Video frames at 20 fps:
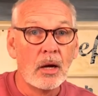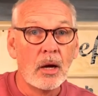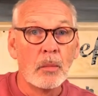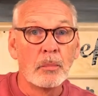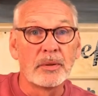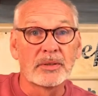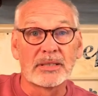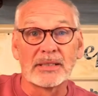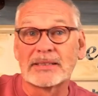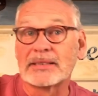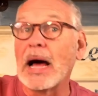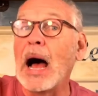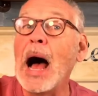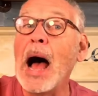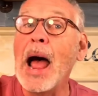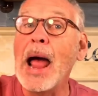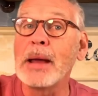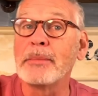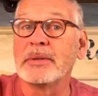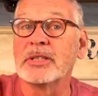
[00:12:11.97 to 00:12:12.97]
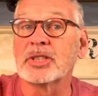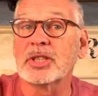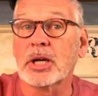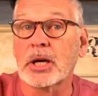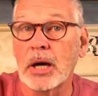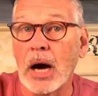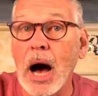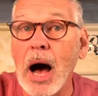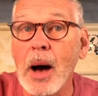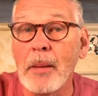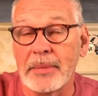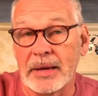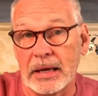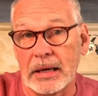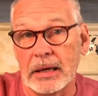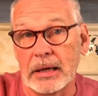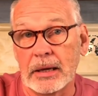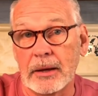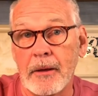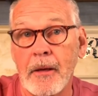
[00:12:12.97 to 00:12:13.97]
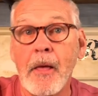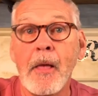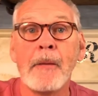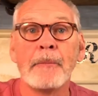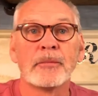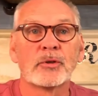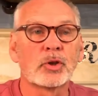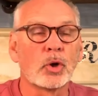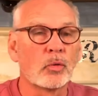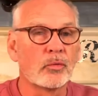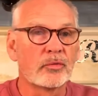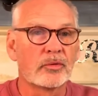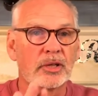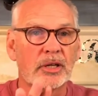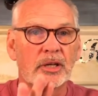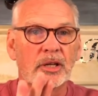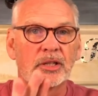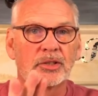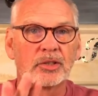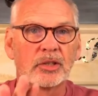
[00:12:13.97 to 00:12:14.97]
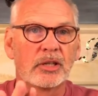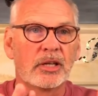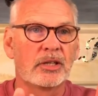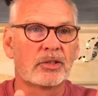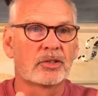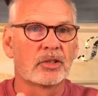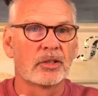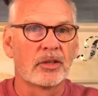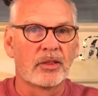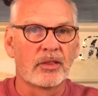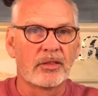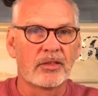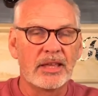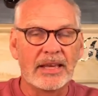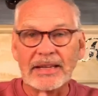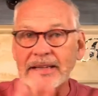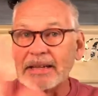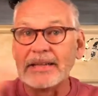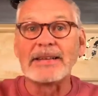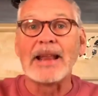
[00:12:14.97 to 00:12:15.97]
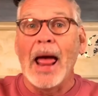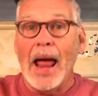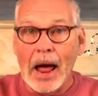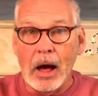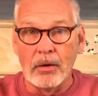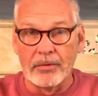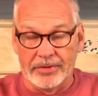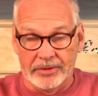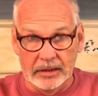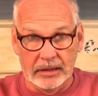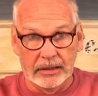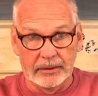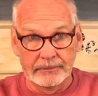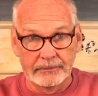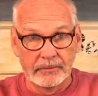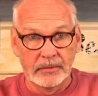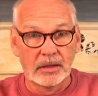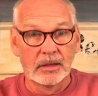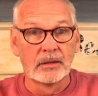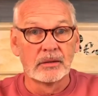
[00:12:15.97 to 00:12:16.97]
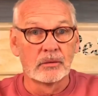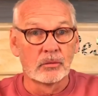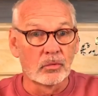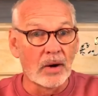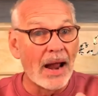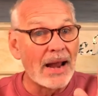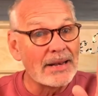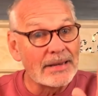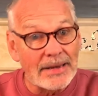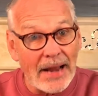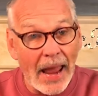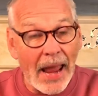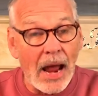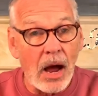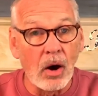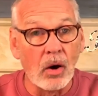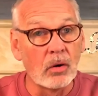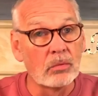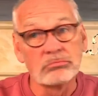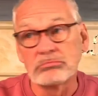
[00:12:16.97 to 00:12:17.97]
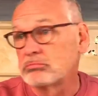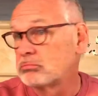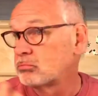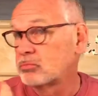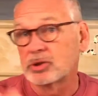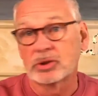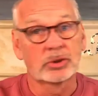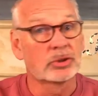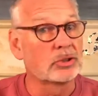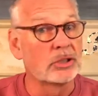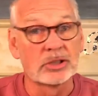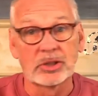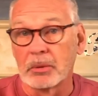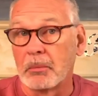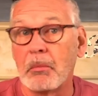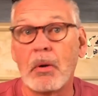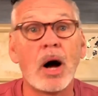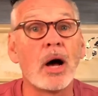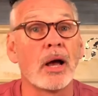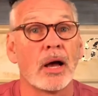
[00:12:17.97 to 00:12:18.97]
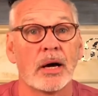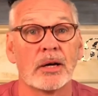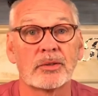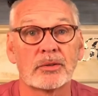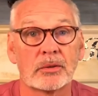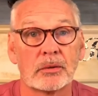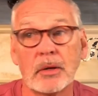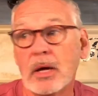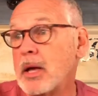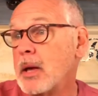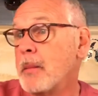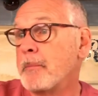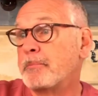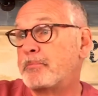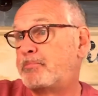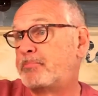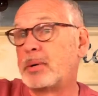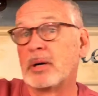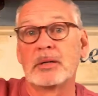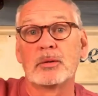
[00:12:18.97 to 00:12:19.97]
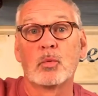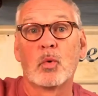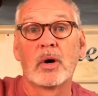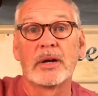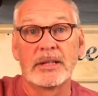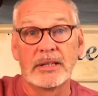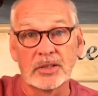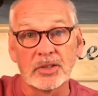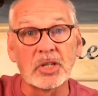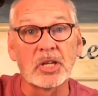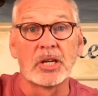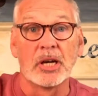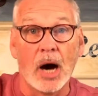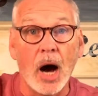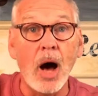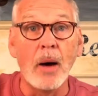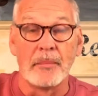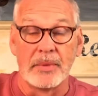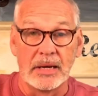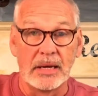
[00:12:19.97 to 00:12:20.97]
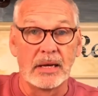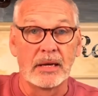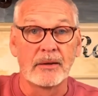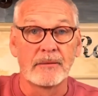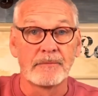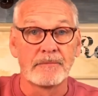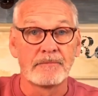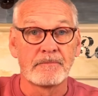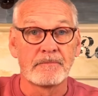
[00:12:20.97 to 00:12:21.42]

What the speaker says: but the time is coming. So there, it's a then and now thing. Right now, it's among us. But what is coming